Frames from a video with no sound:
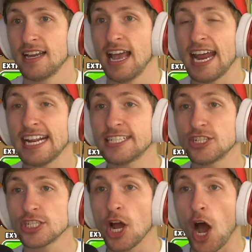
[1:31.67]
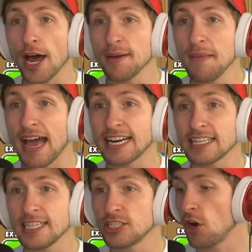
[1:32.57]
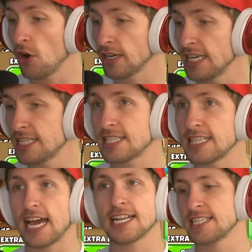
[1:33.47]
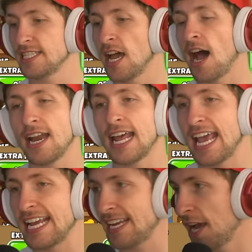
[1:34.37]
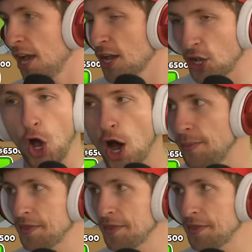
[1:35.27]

And it just automatically targets. That is not a common.